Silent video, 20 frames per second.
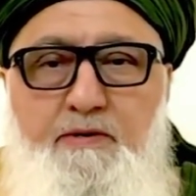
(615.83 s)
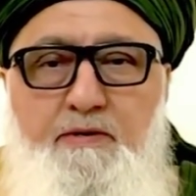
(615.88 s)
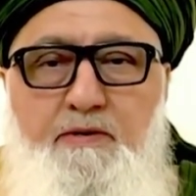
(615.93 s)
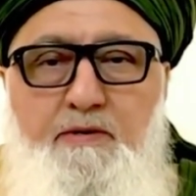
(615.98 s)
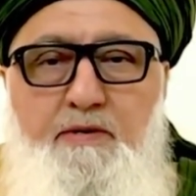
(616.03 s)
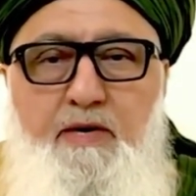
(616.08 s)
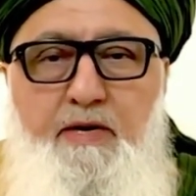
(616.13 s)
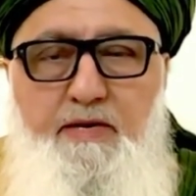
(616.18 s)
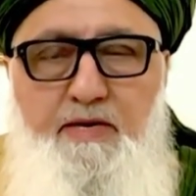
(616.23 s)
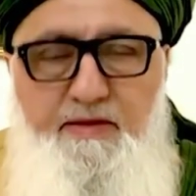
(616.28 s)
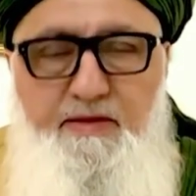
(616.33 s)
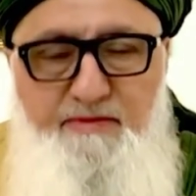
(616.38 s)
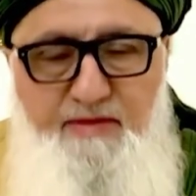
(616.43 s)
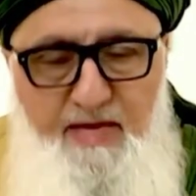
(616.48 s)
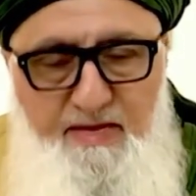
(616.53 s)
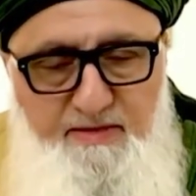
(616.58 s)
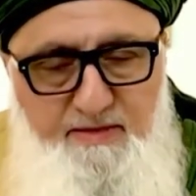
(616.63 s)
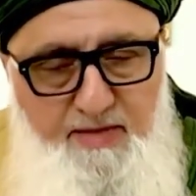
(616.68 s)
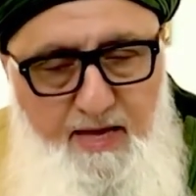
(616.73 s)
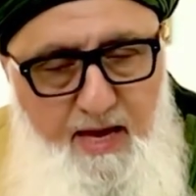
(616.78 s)
And at
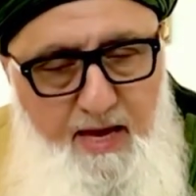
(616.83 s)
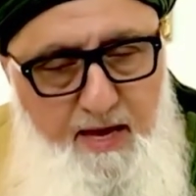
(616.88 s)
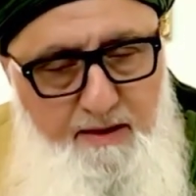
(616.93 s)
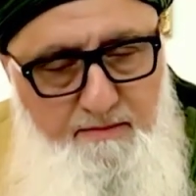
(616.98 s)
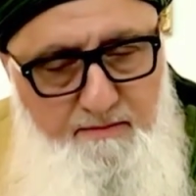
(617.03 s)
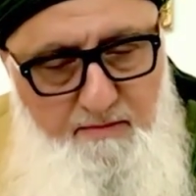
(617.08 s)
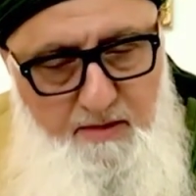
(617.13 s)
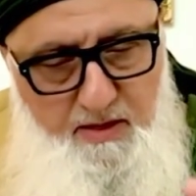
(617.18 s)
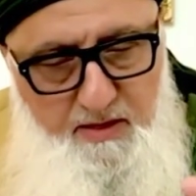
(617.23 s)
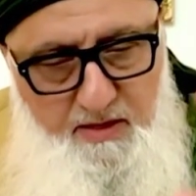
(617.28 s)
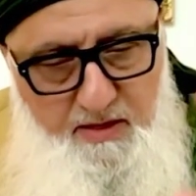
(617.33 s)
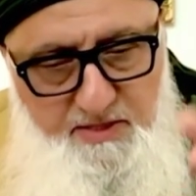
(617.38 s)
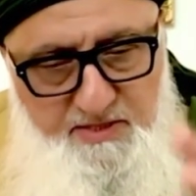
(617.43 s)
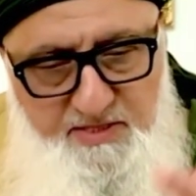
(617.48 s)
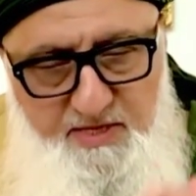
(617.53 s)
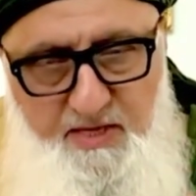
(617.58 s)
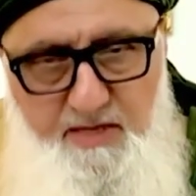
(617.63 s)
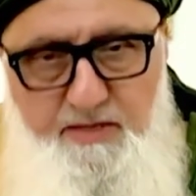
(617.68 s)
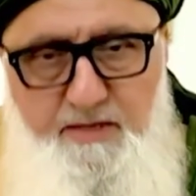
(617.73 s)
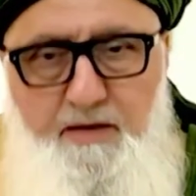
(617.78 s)
that time Allah
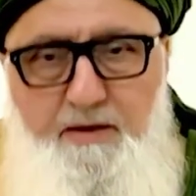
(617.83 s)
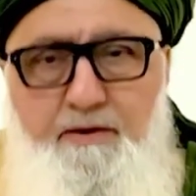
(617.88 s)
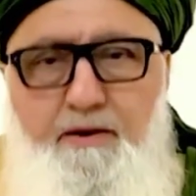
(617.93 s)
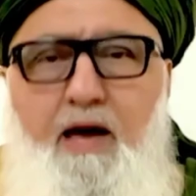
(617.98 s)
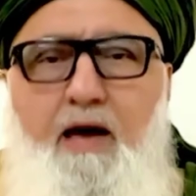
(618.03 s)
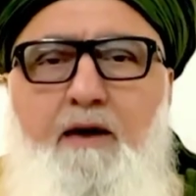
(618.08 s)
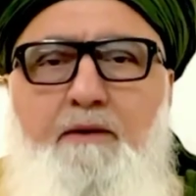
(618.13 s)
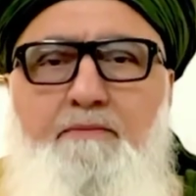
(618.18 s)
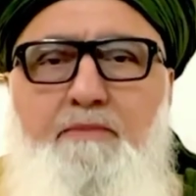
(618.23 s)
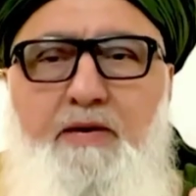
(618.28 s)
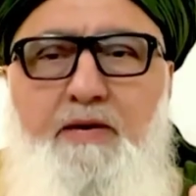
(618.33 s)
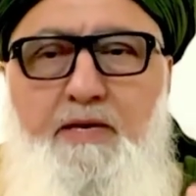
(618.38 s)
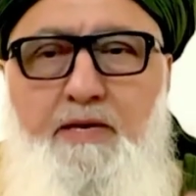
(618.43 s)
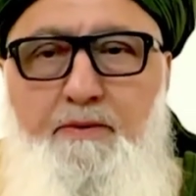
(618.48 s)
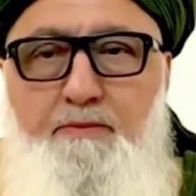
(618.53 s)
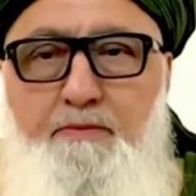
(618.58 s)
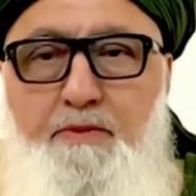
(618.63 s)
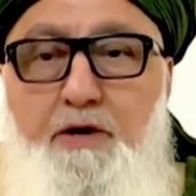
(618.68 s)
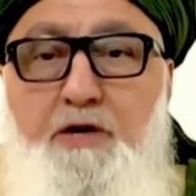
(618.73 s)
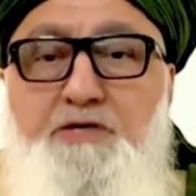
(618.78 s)
send a rahmah and a
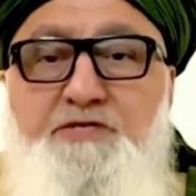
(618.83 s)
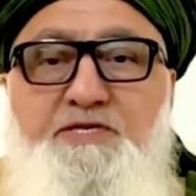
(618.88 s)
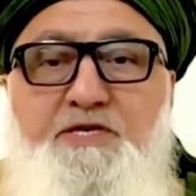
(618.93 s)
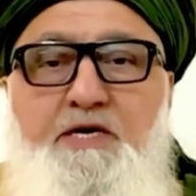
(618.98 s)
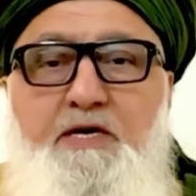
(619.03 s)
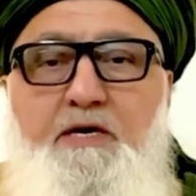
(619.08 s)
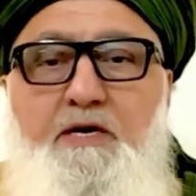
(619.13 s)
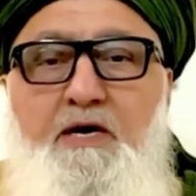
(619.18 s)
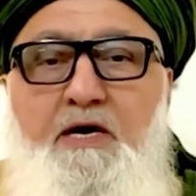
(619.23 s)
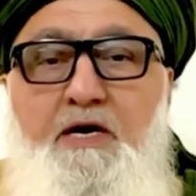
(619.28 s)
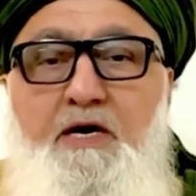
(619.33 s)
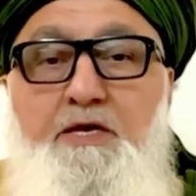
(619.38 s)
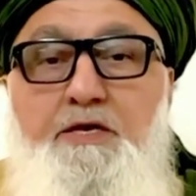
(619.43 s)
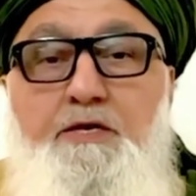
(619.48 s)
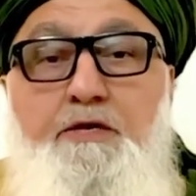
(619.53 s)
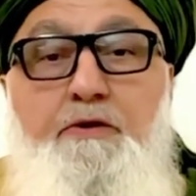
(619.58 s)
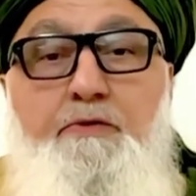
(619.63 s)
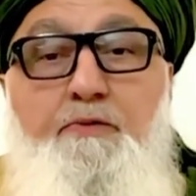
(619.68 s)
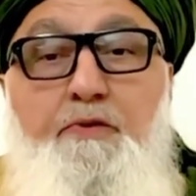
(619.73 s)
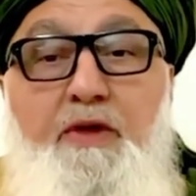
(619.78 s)
mercy
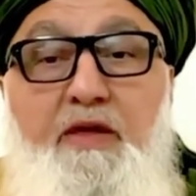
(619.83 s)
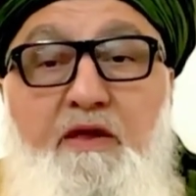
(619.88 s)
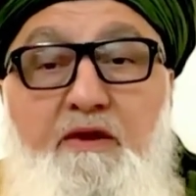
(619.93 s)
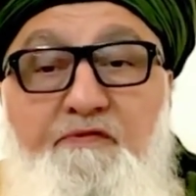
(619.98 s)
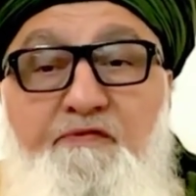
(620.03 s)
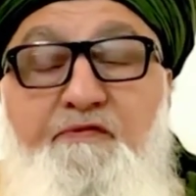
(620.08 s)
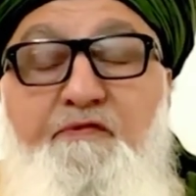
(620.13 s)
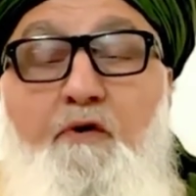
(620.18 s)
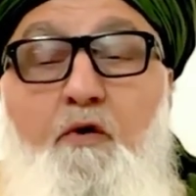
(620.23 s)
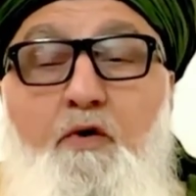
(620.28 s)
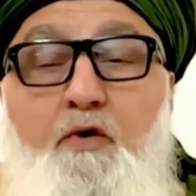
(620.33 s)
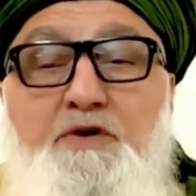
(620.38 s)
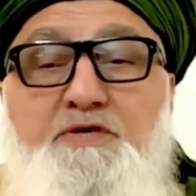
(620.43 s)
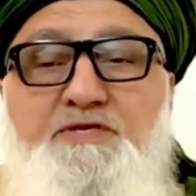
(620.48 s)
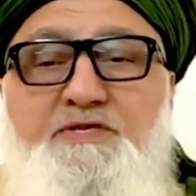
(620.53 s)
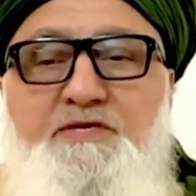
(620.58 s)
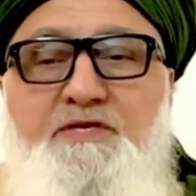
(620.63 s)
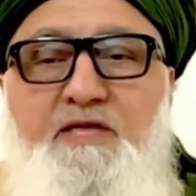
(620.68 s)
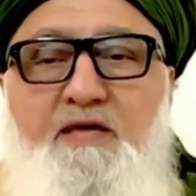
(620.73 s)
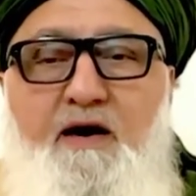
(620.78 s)
to
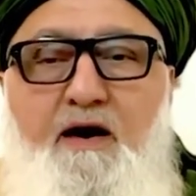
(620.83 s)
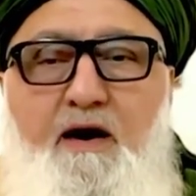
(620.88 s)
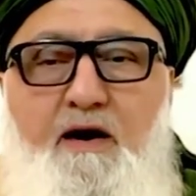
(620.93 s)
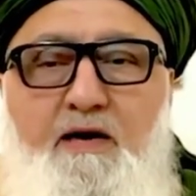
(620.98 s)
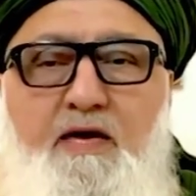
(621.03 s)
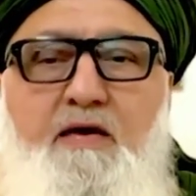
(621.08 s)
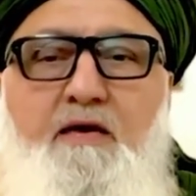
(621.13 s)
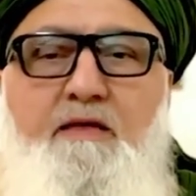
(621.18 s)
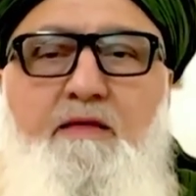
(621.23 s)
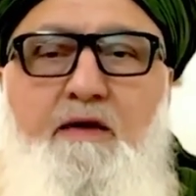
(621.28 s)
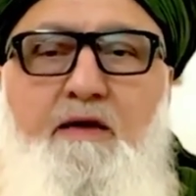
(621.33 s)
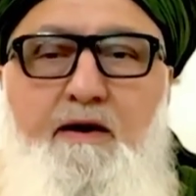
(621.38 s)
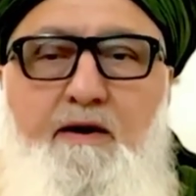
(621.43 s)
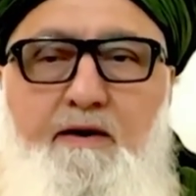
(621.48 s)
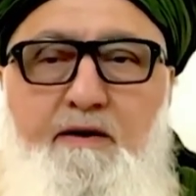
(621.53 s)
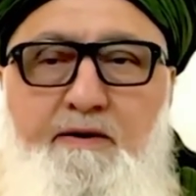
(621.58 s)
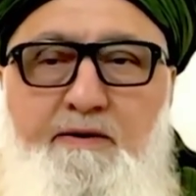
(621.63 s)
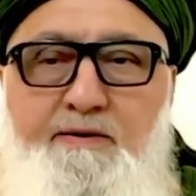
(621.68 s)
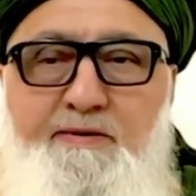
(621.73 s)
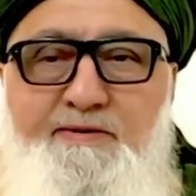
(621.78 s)
reinforce the aqeedah.
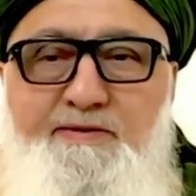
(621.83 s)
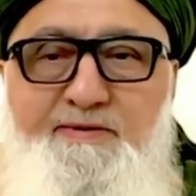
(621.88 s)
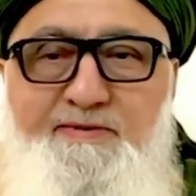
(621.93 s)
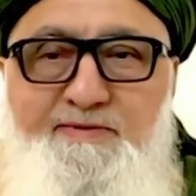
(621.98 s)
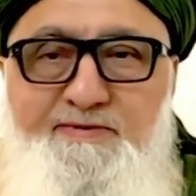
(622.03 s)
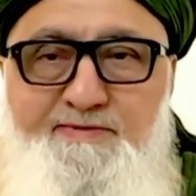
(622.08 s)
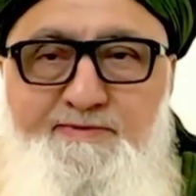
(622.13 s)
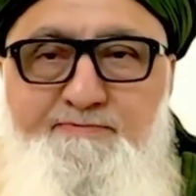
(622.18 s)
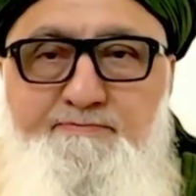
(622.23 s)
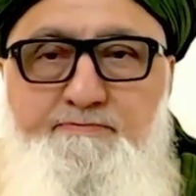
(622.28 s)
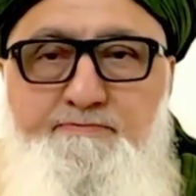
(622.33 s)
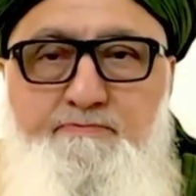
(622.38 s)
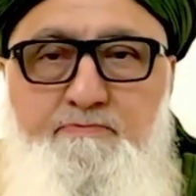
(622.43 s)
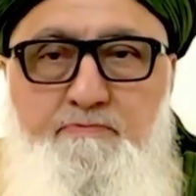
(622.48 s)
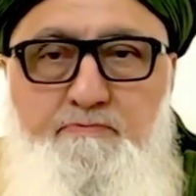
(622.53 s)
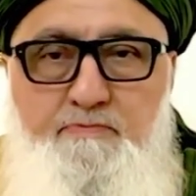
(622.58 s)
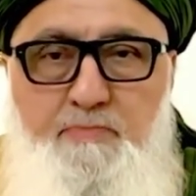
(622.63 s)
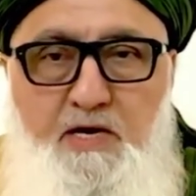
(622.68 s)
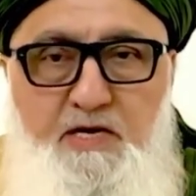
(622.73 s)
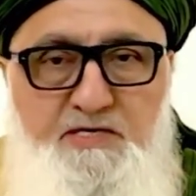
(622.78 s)

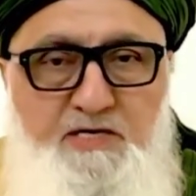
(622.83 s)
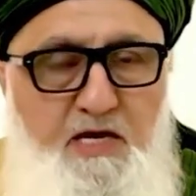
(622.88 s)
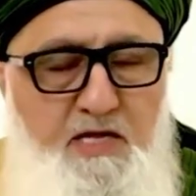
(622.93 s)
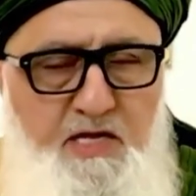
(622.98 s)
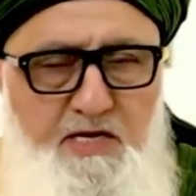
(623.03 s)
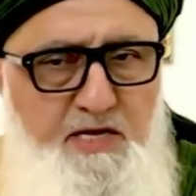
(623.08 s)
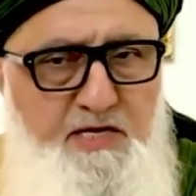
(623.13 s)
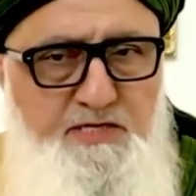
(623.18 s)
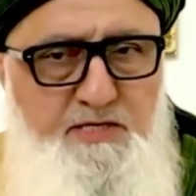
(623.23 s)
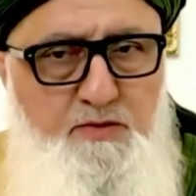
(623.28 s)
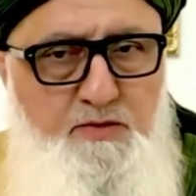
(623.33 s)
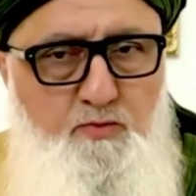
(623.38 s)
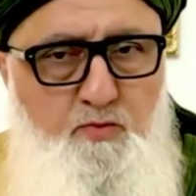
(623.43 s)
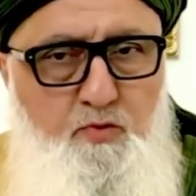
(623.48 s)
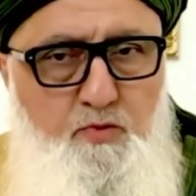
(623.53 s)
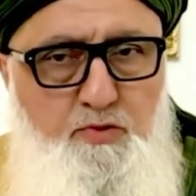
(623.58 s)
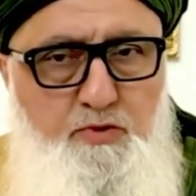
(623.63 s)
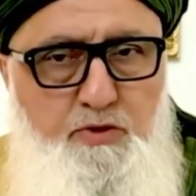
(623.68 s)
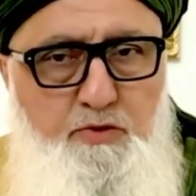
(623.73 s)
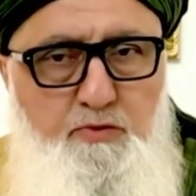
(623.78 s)
Because Allah doesn't
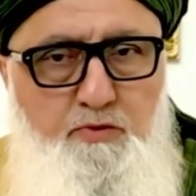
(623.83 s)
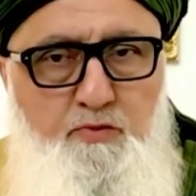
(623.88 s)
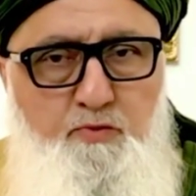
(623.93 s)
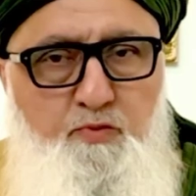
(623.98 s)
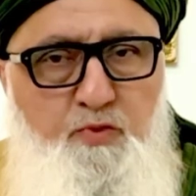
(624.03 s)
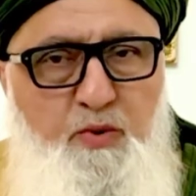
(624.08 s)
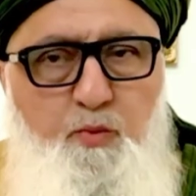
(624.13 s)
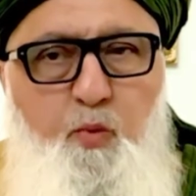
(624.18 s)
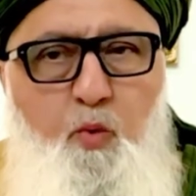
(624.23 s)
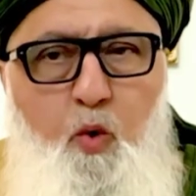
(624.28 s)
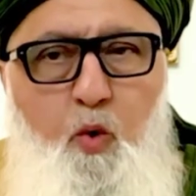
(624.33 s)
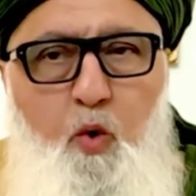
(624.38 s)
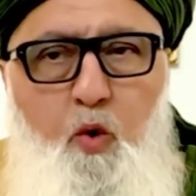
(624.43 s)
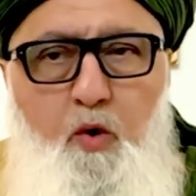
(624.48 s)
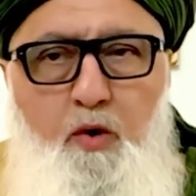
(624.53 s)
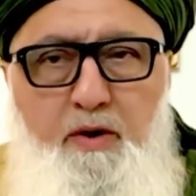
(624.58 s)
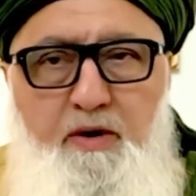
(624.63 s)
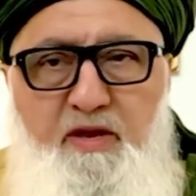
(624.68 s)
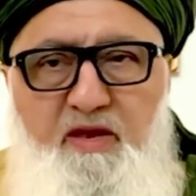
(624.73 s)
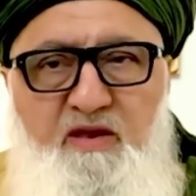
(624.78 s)
want to
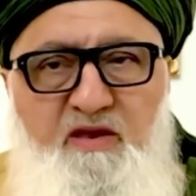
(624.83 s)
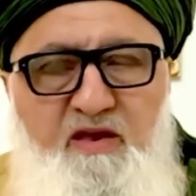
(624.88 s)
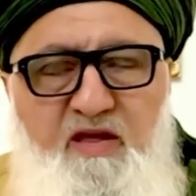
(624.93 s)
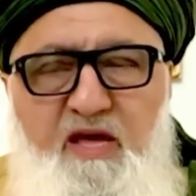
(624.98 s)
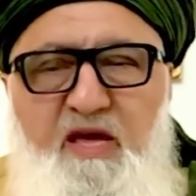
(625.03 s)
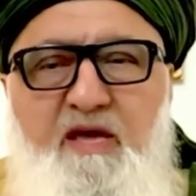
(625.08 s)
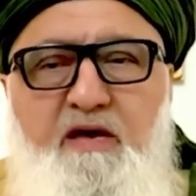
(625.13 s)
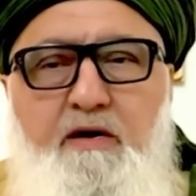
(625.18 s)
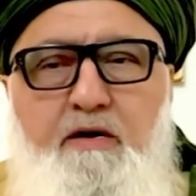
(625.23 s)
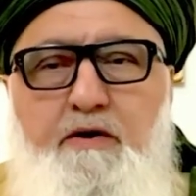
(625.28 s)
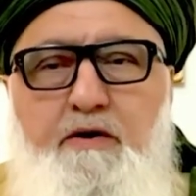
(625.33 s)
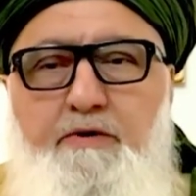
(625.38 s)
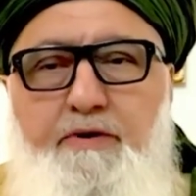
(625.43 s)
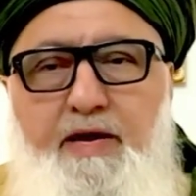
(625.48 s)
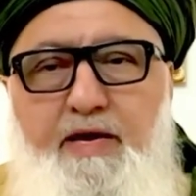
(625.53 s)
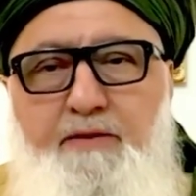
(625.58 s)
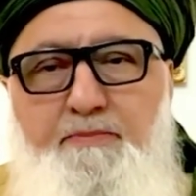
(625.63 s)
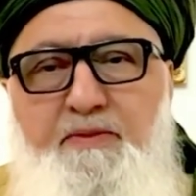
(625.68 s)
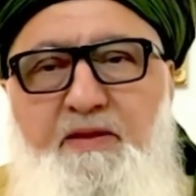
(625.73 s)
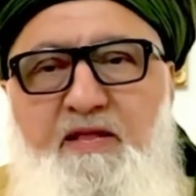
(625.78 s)
reward an
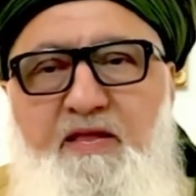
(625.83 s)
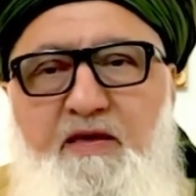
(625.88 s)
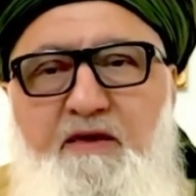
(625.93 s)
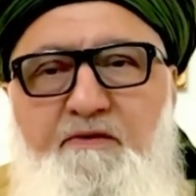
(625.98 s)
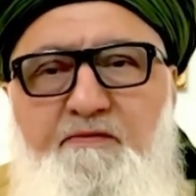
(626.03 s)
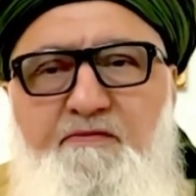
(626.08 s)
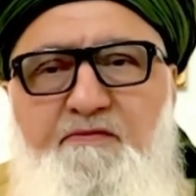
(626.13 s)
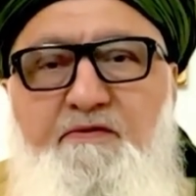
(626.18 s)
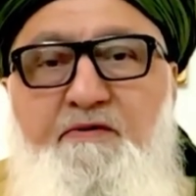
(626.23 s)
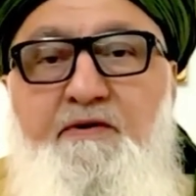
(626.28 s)
incorrect belief,